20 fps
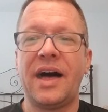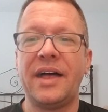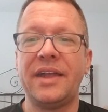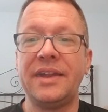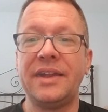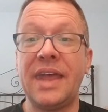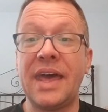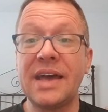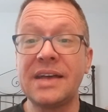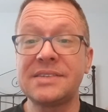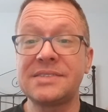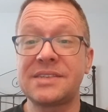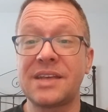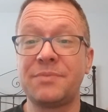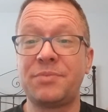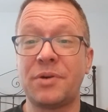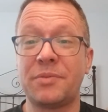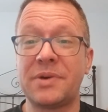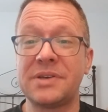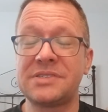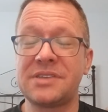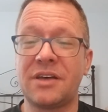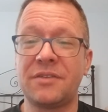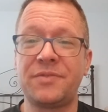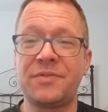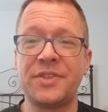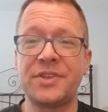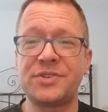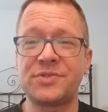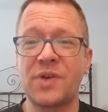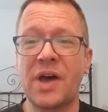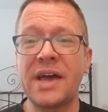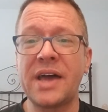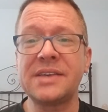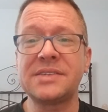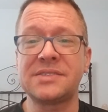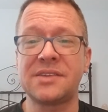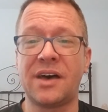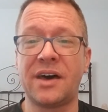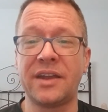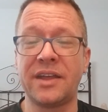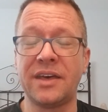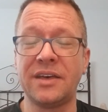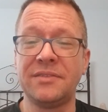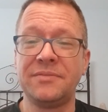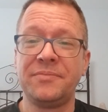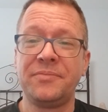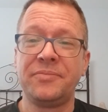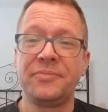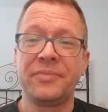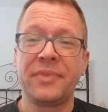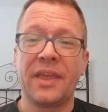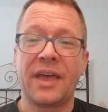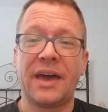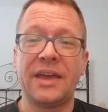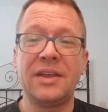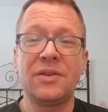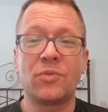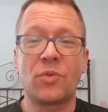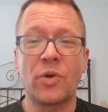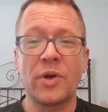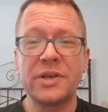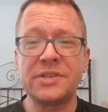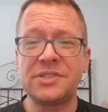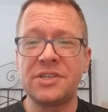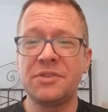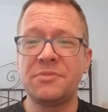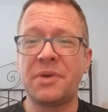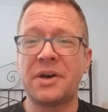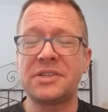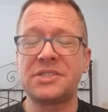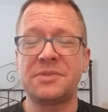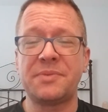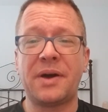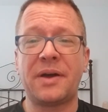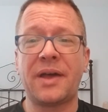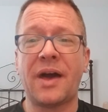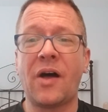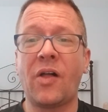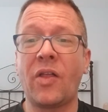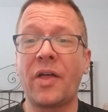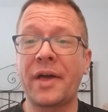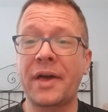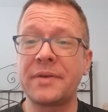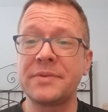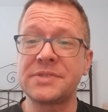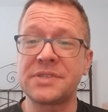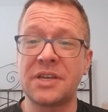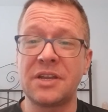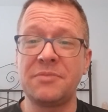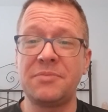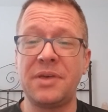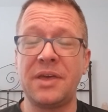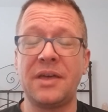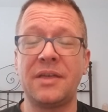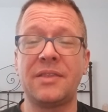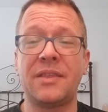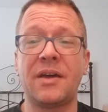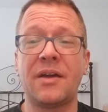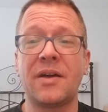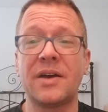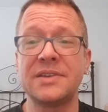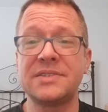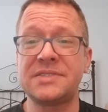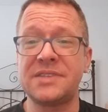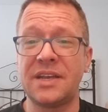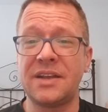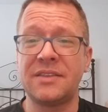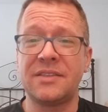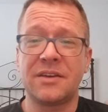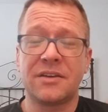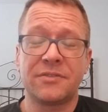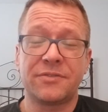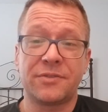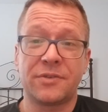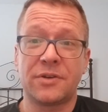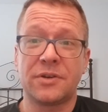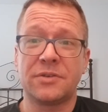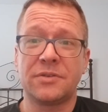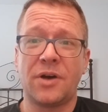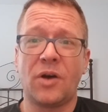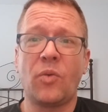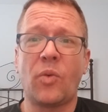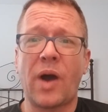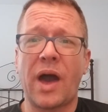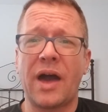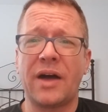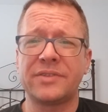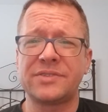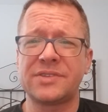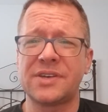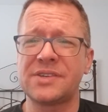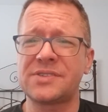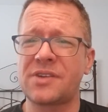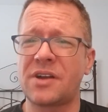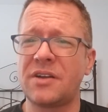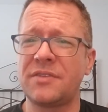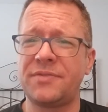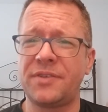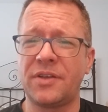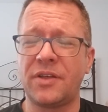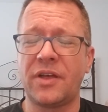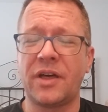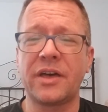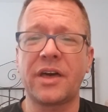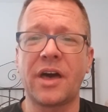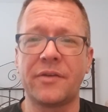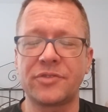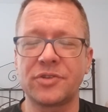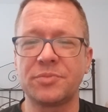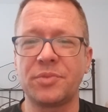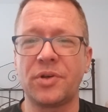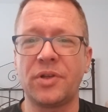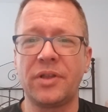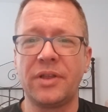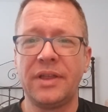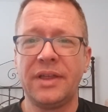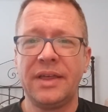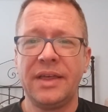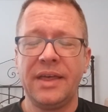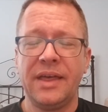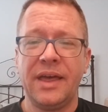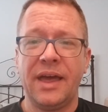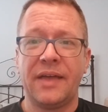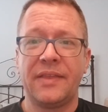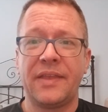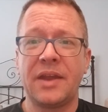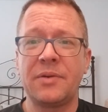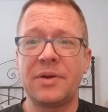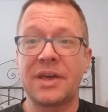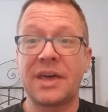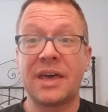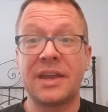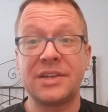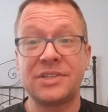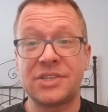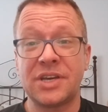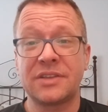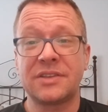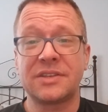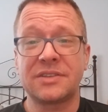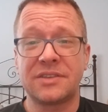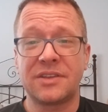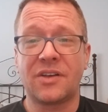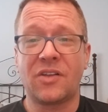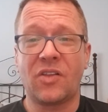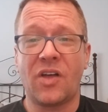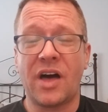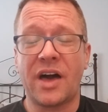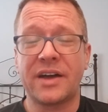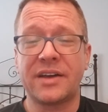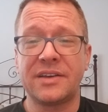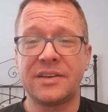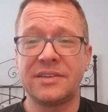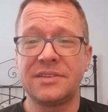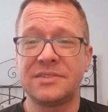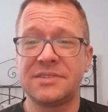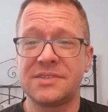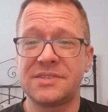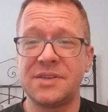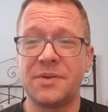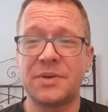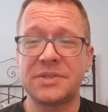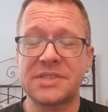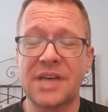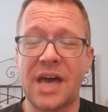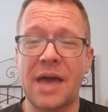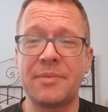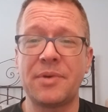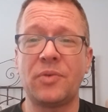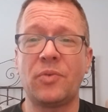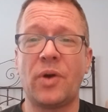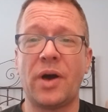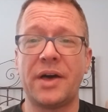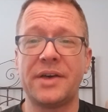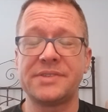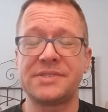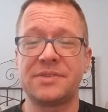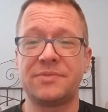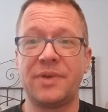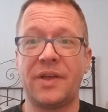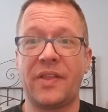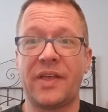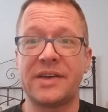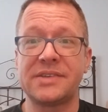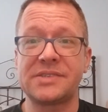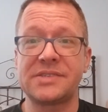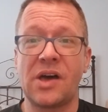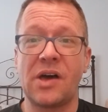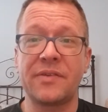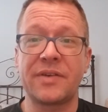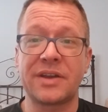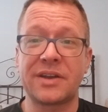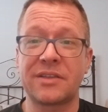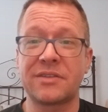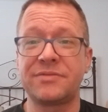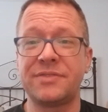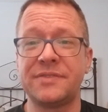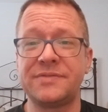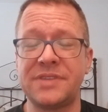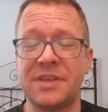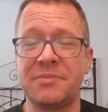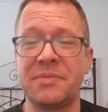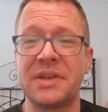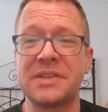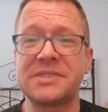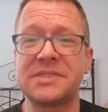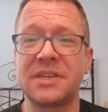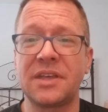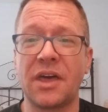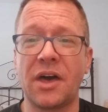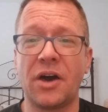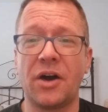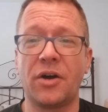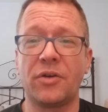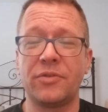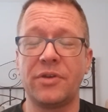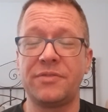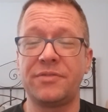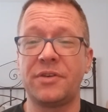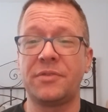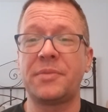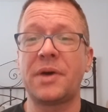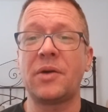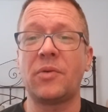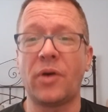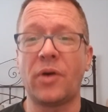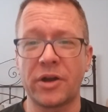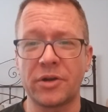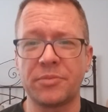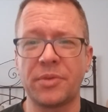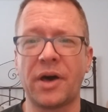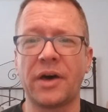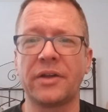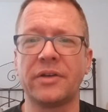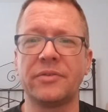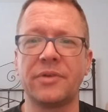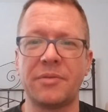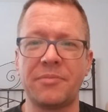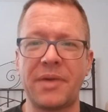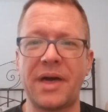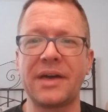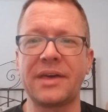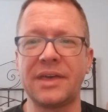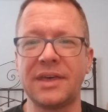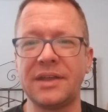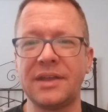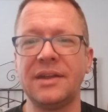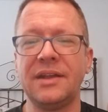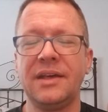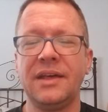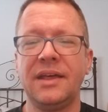Next, I put myself in the dry sauna. I didn't worry too much about how long I was going to be in there. I stayed in there for a while until I started to feel uncomfortable. And then I went and kind of checked the clock to see what time it was and realized, oh, I've got another 15 minutes to go, refilled my water bottle, went back in.